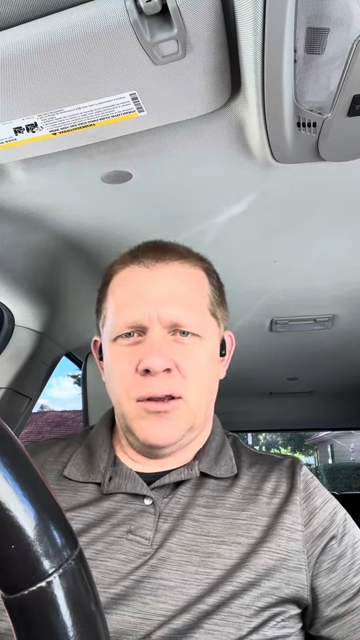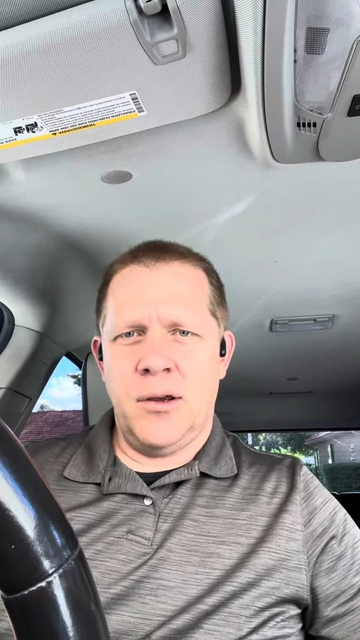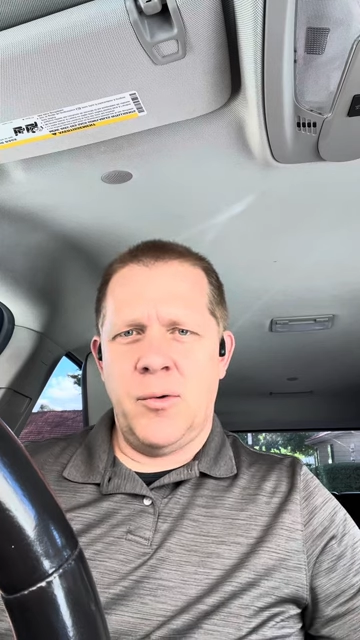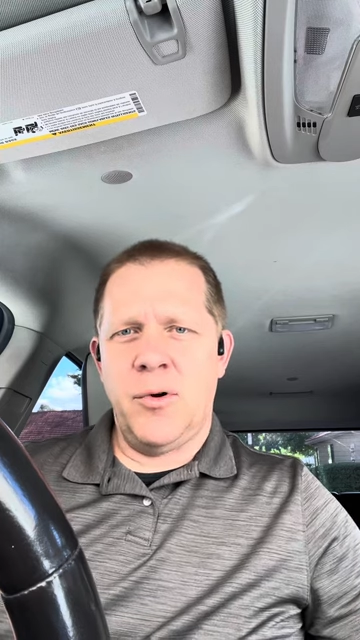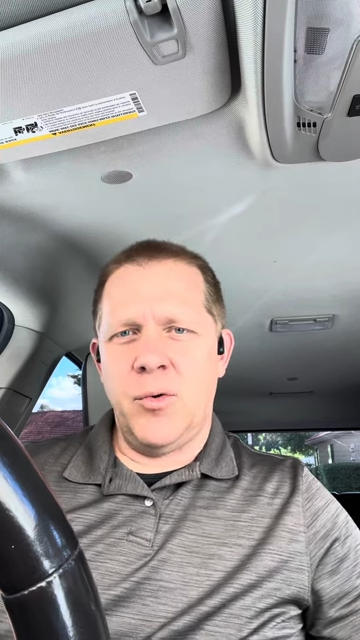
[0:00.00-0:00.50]
I
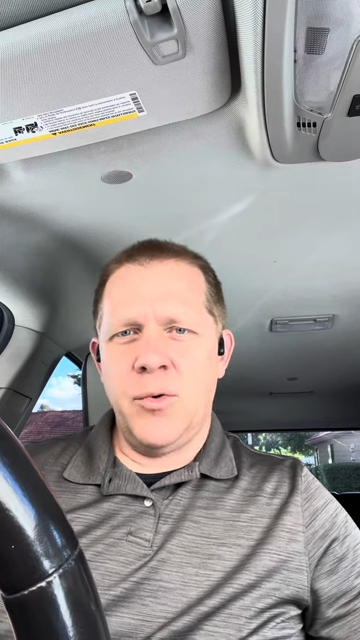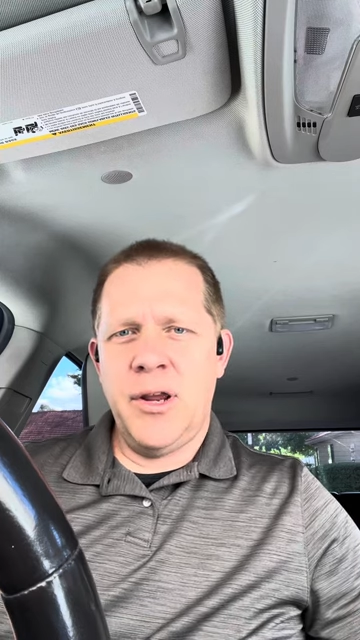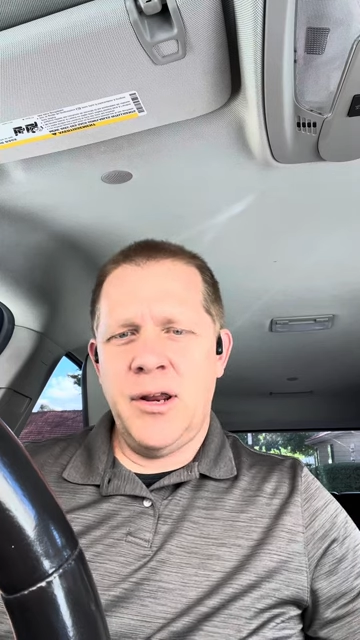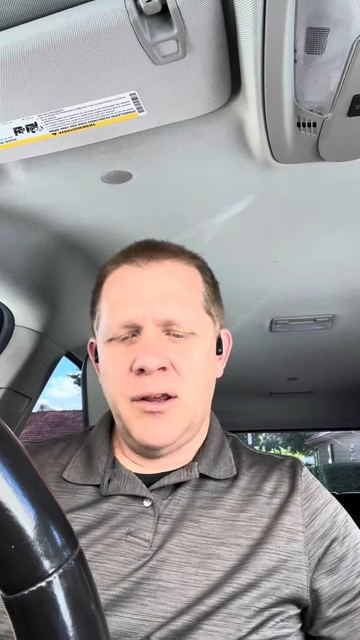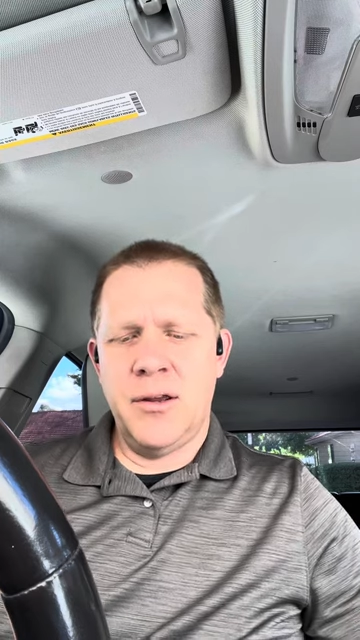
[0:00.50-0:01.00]
want to
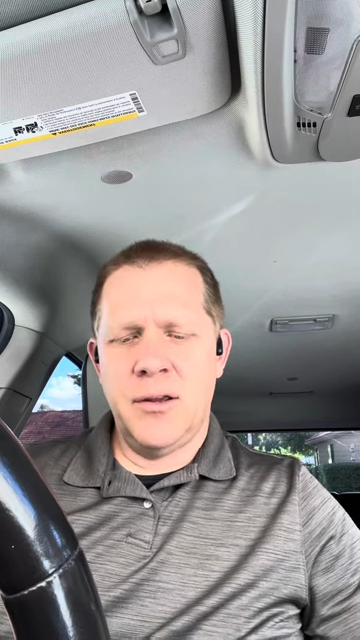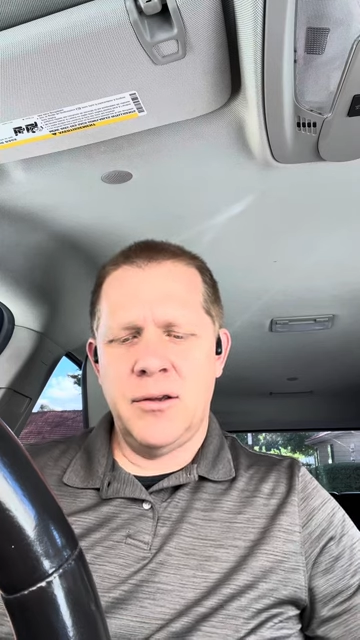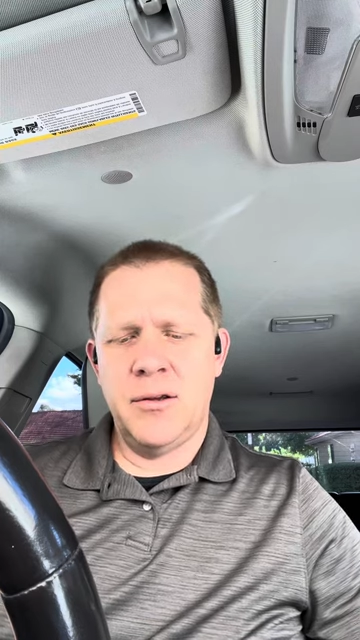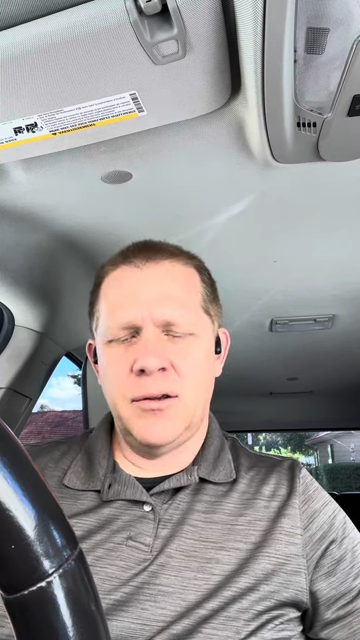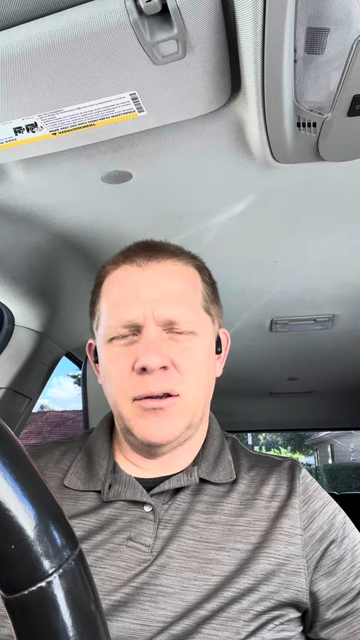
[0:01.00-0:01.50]
read
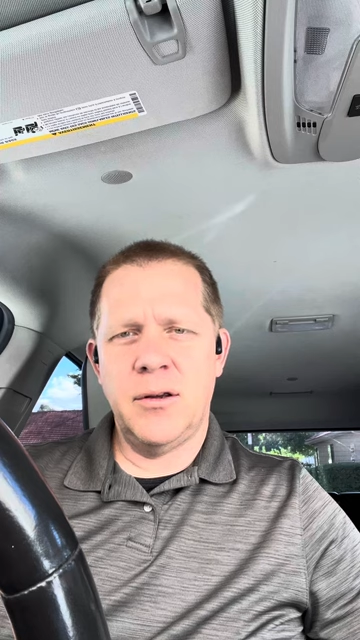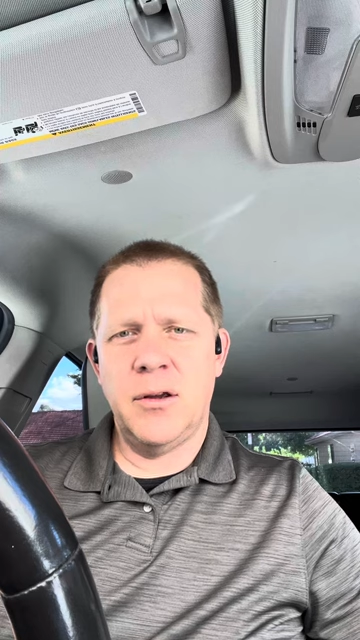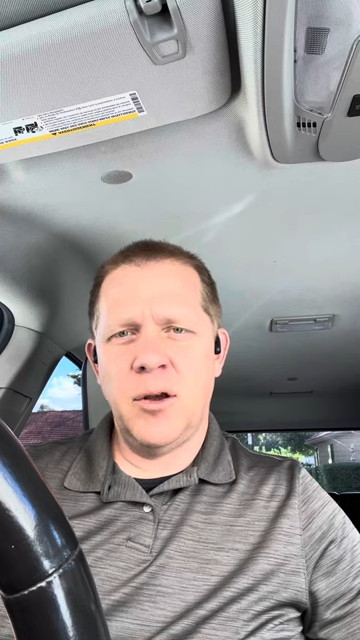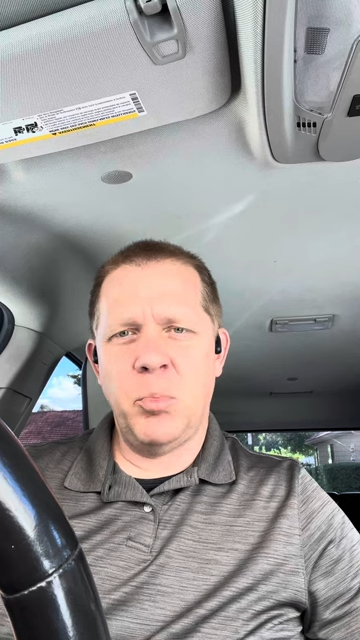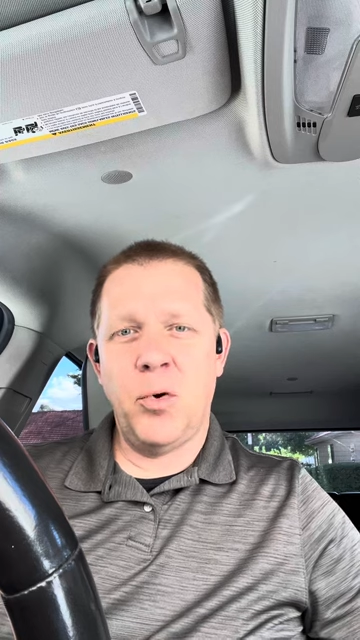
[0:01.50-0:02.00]

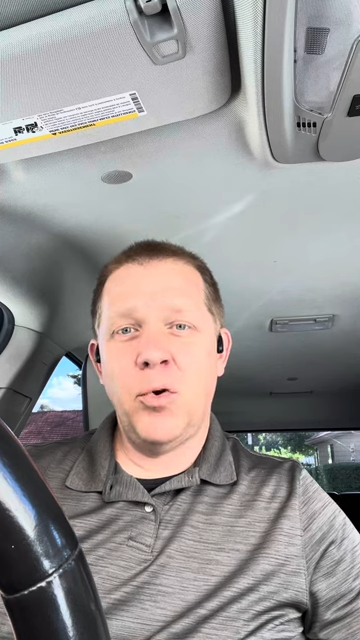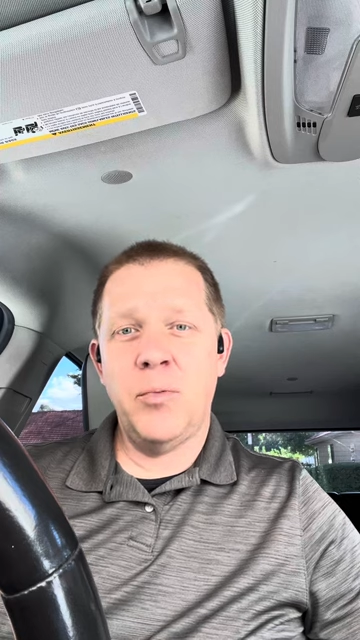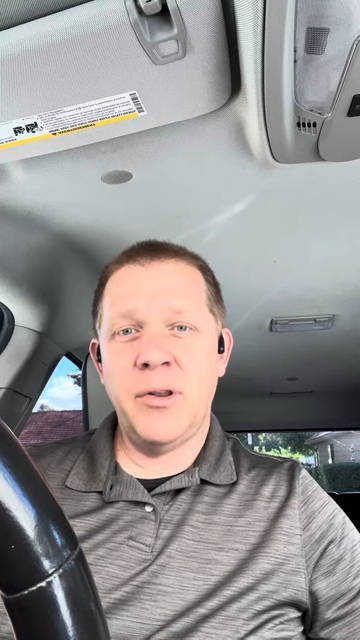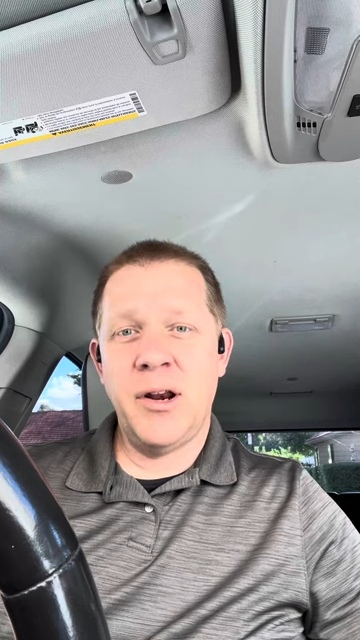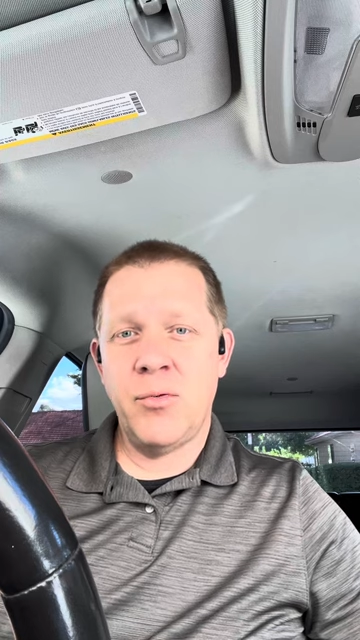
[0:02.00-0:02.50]
a
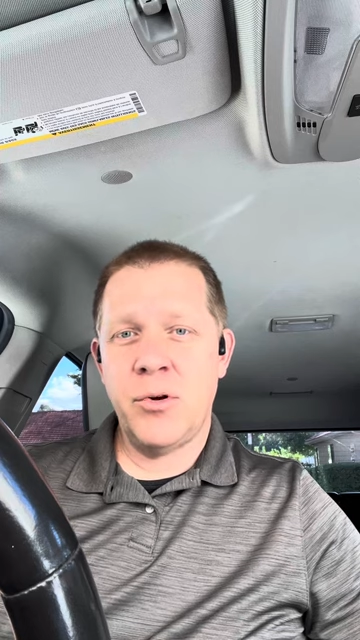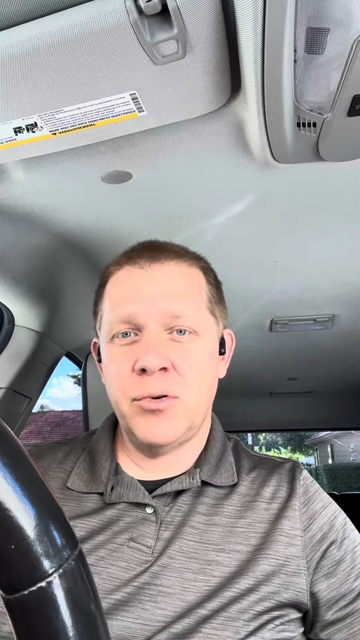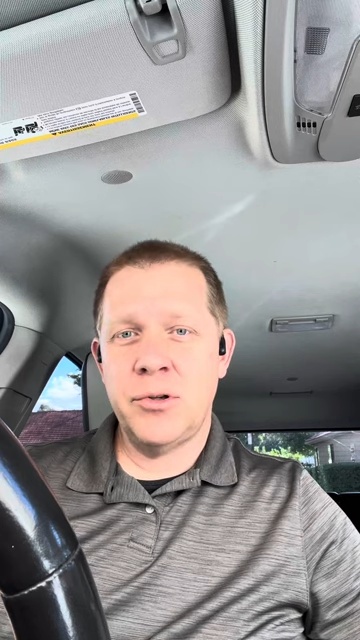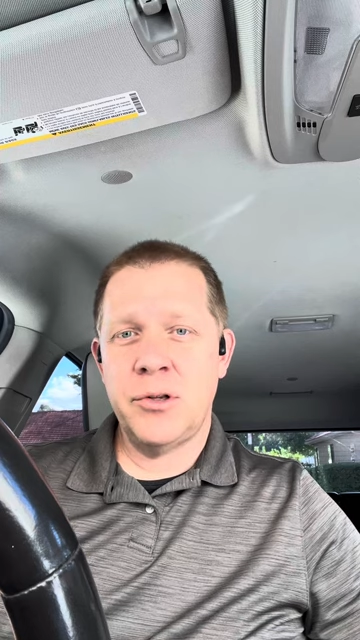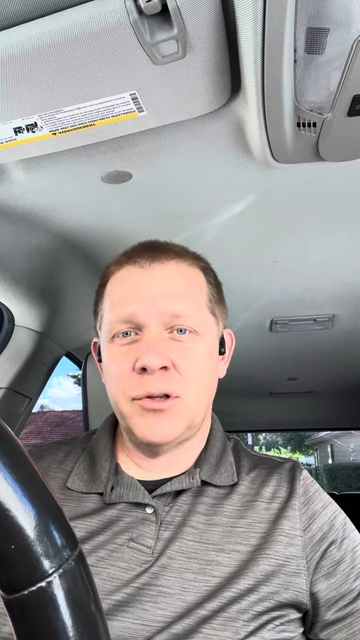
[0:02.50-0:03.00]
poem that I wrote,